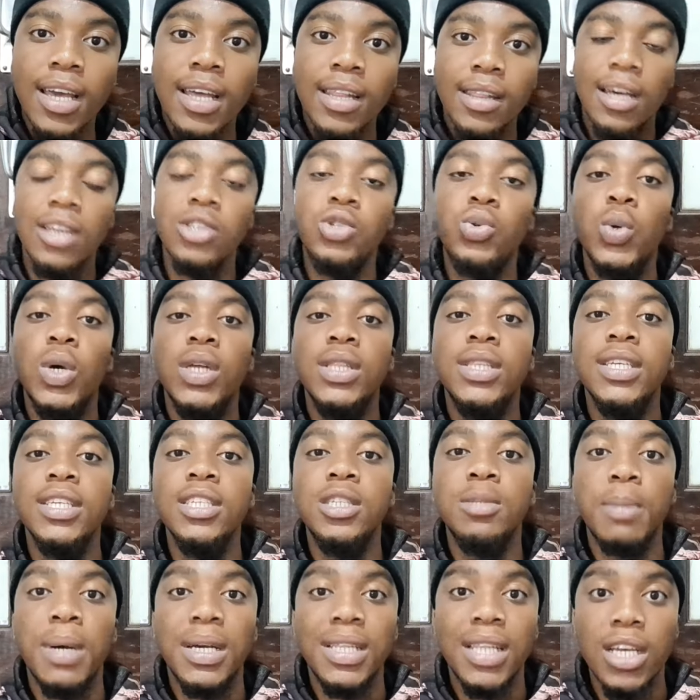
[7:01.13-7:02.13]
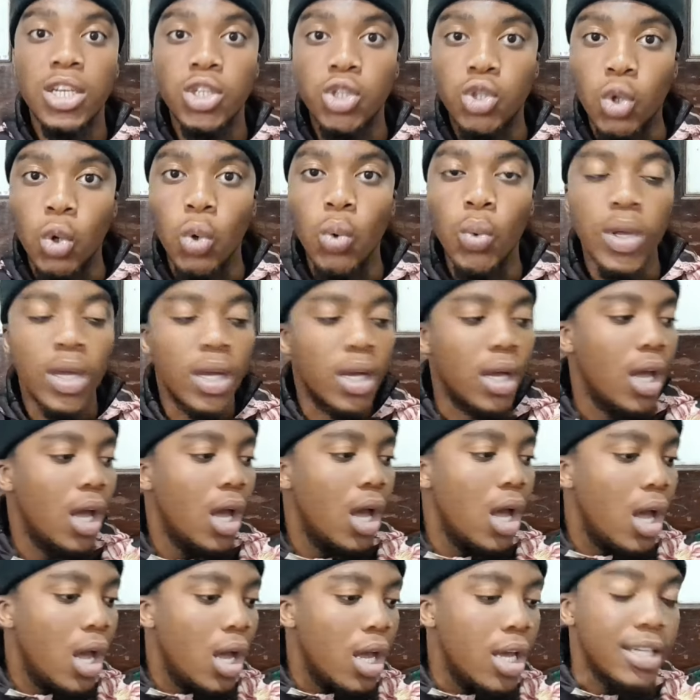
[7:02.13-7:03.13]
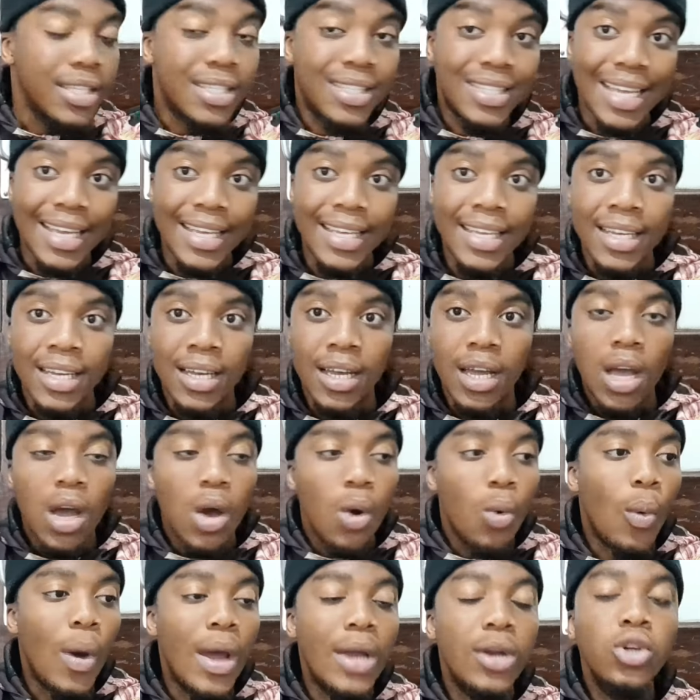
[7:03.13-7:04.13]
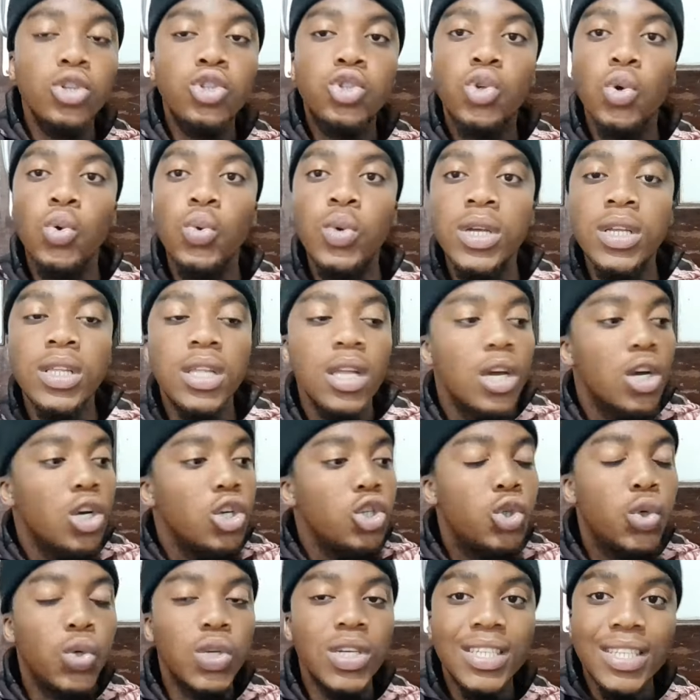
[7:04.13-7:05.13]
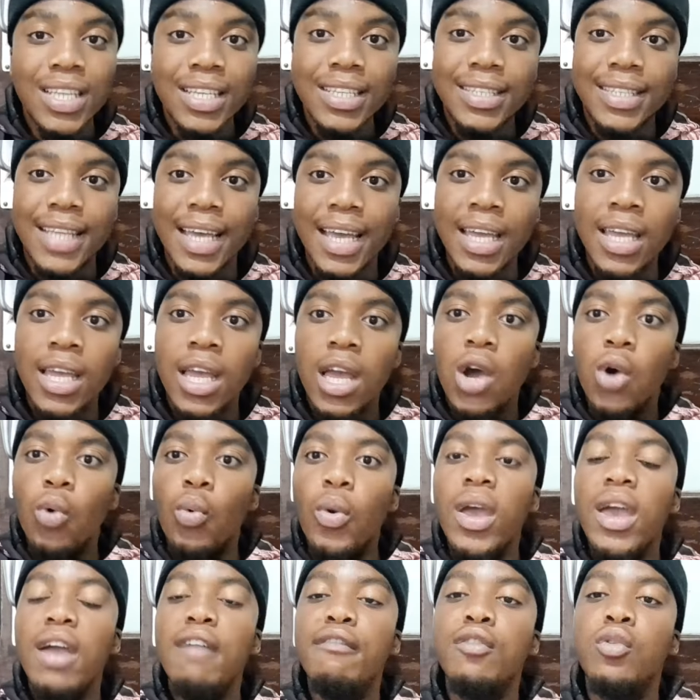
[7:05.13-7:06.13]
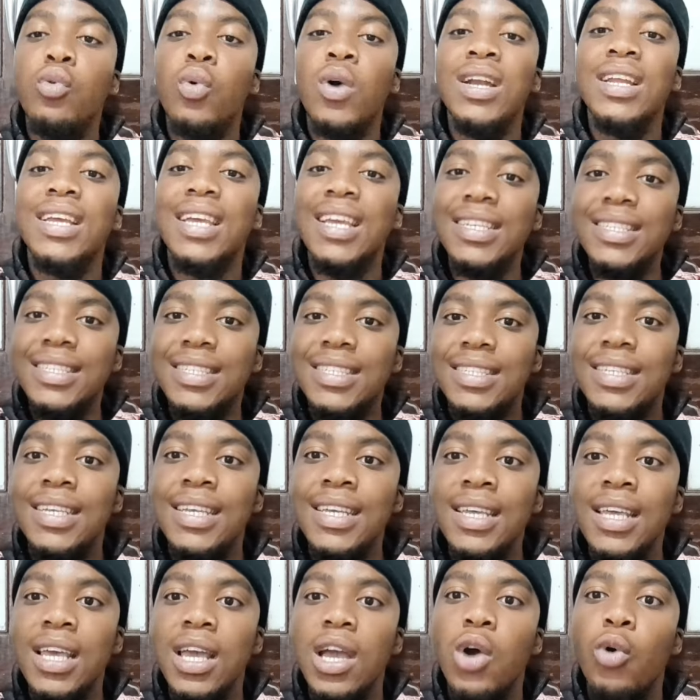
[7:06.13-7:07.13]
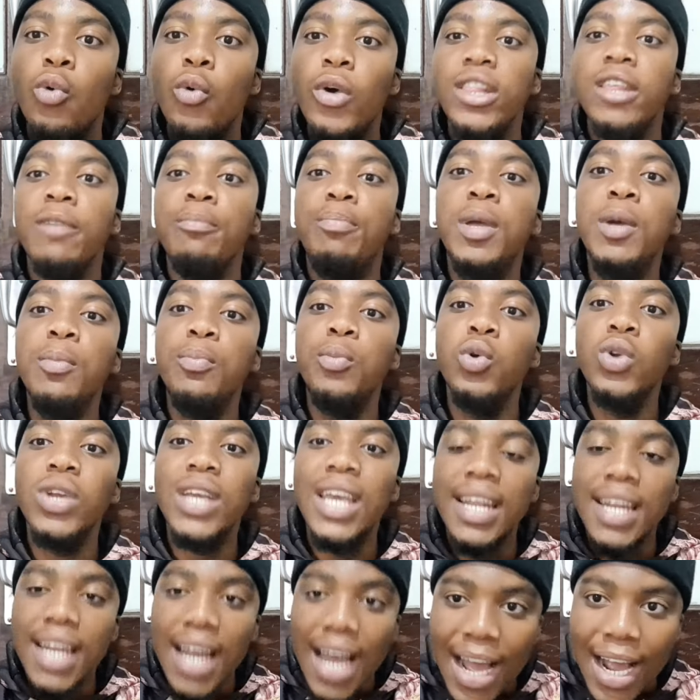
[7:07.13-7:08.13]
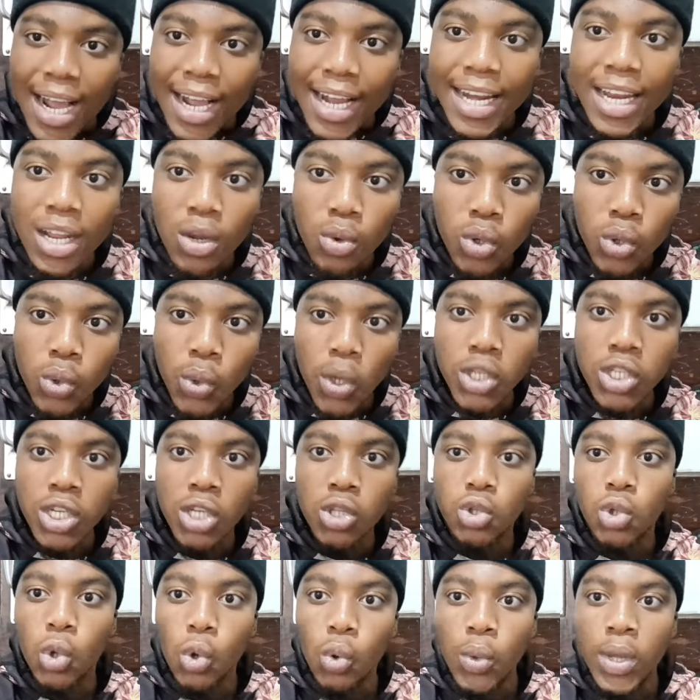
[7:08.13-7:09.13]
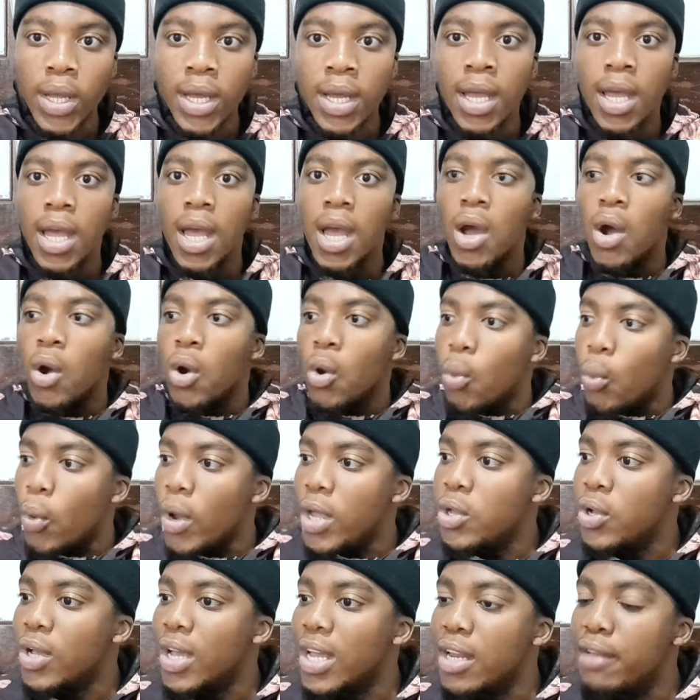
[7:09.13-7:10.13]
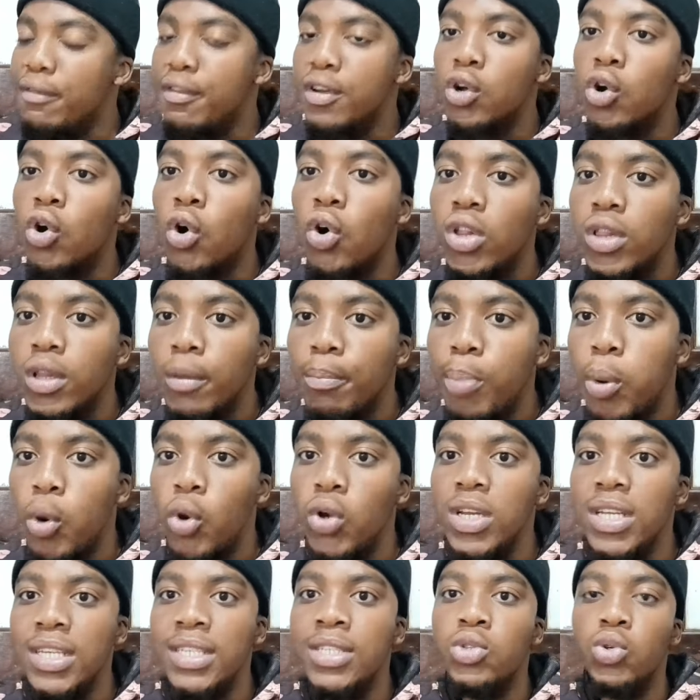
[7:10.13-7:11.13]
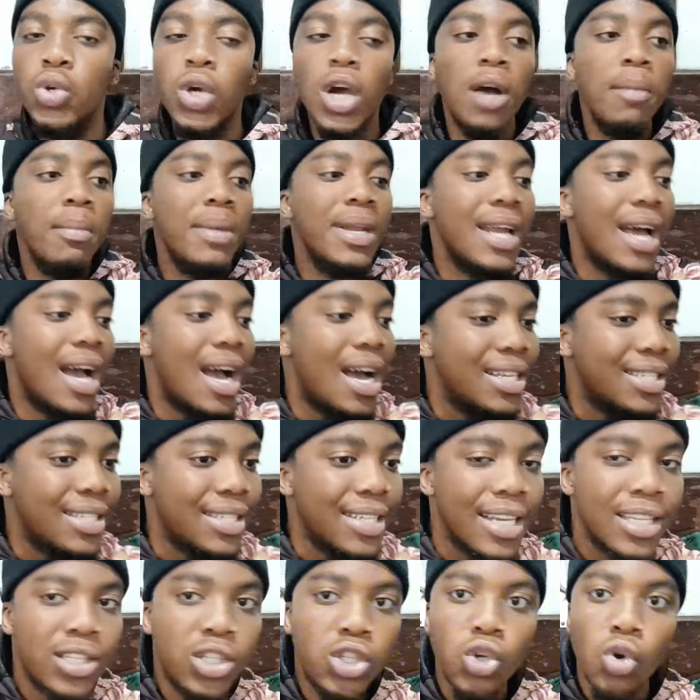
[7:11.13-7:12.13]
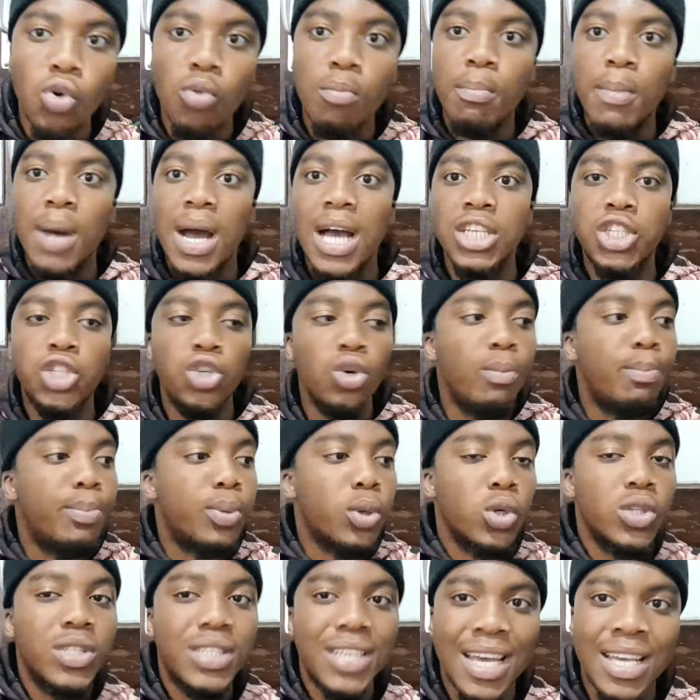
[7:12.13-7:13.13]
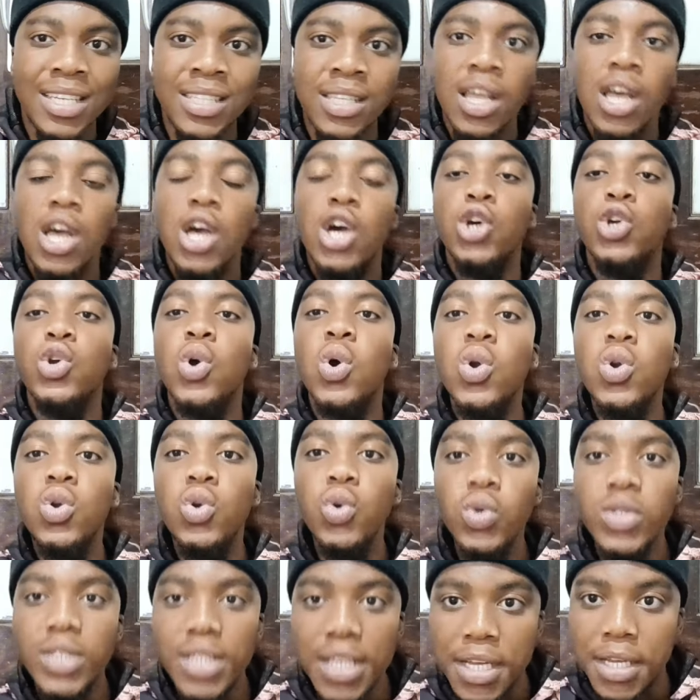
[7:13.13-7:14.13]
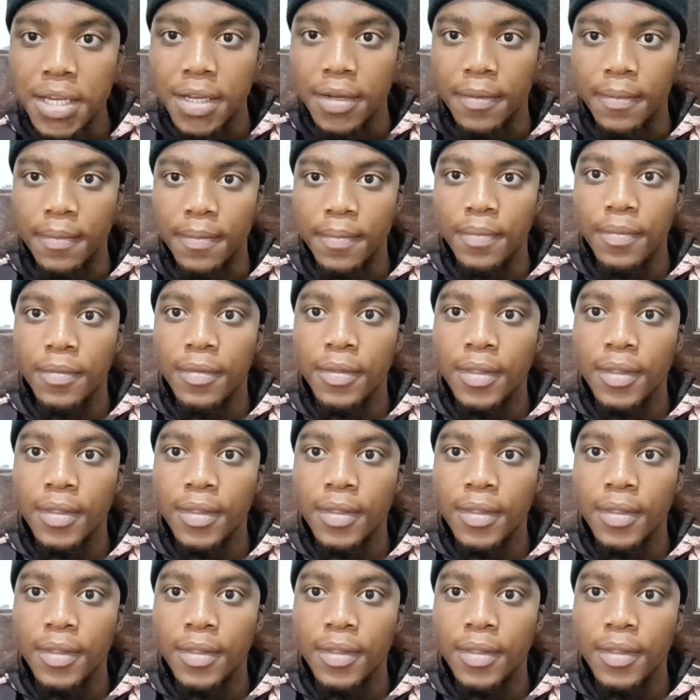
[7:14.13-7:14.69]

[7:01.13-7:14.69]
That's what this mother is doing, is saying. Why not do it during the day where everyone can see, where the people can agree with what you're doing, where you can even call the police to come and assess your march, your protest, your looting.